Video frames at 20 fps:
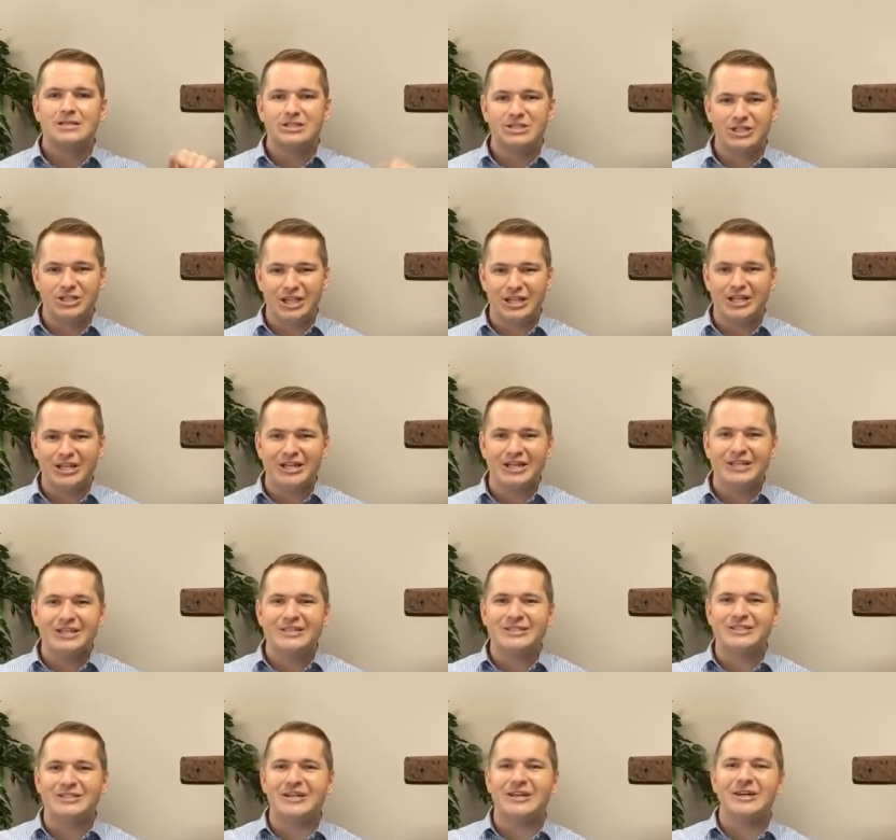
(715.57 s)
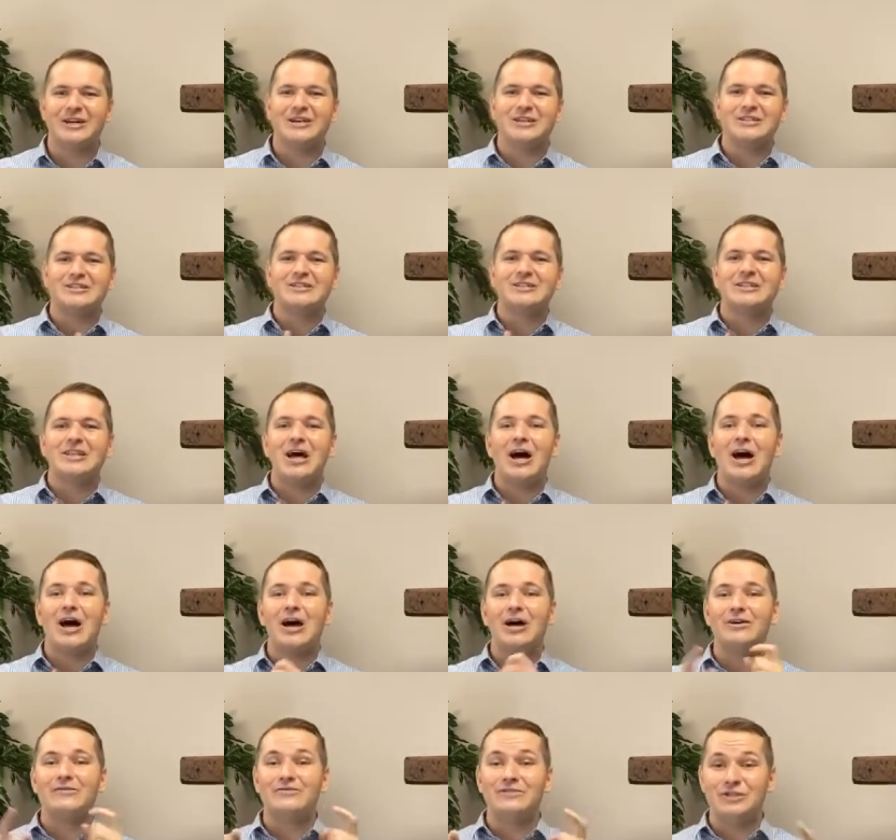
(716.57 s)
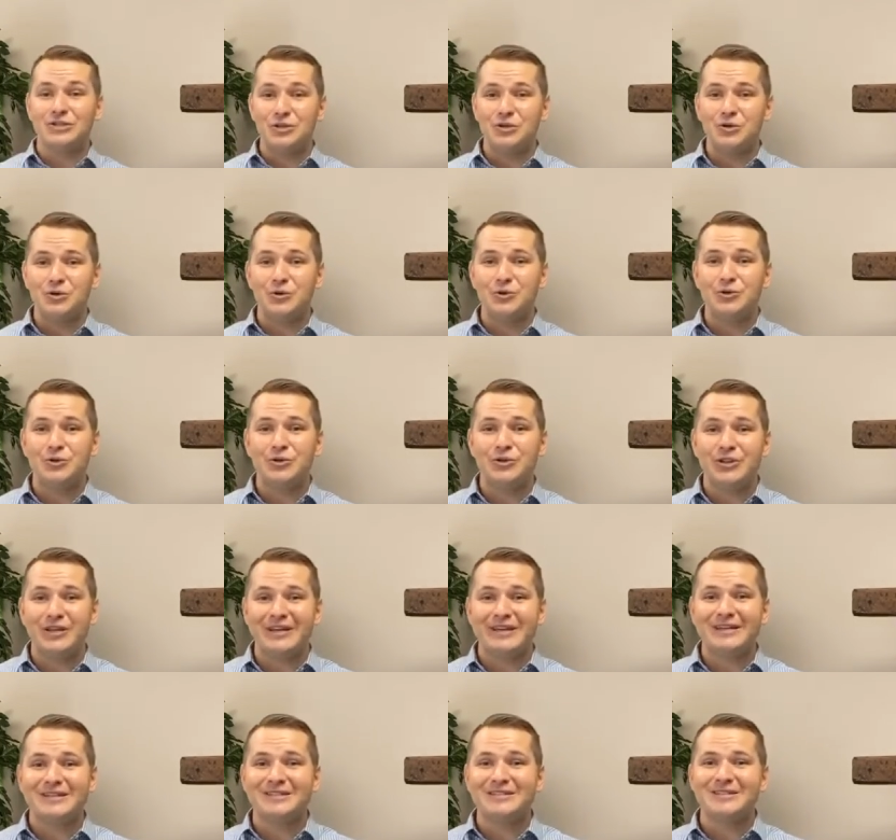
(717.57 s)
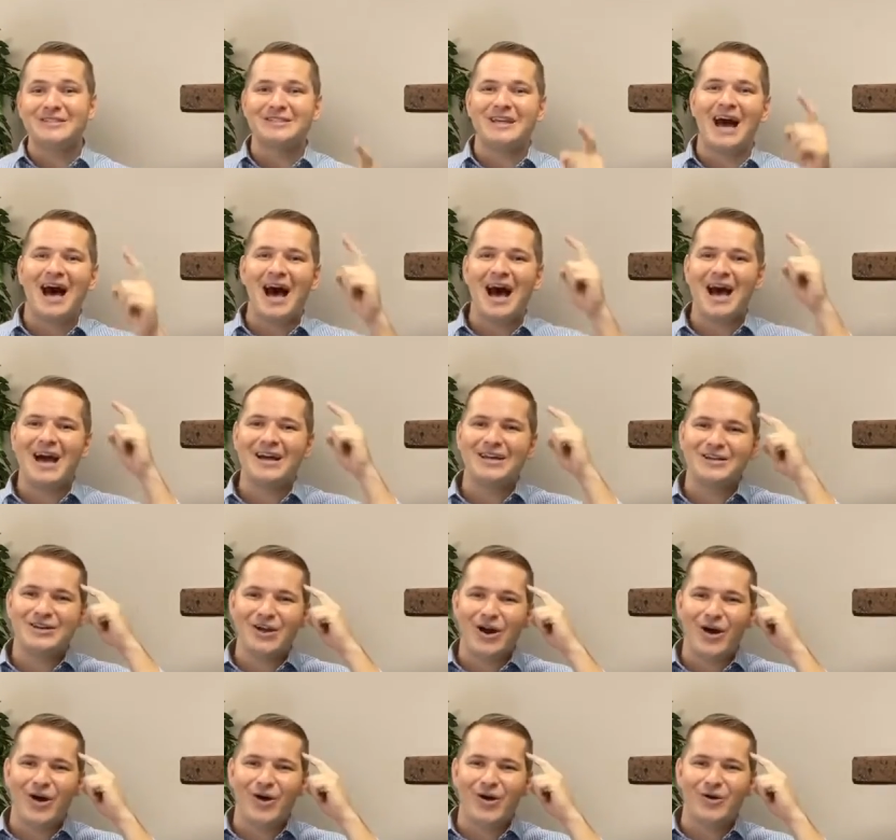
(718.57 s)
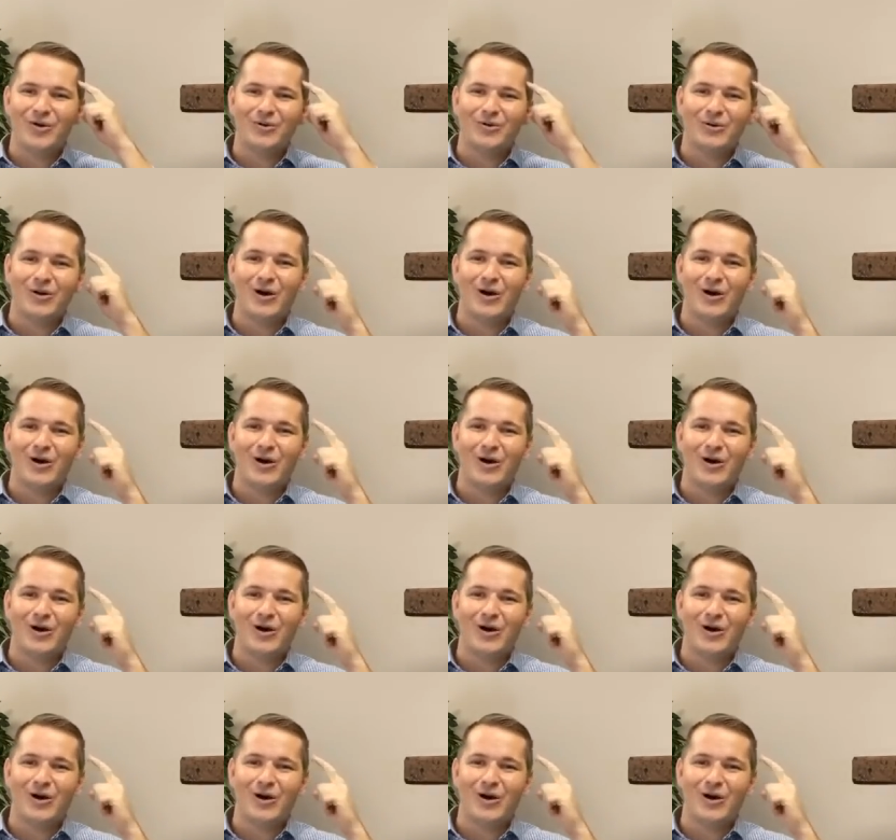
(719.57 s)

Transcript: Jesus loves you, this I know,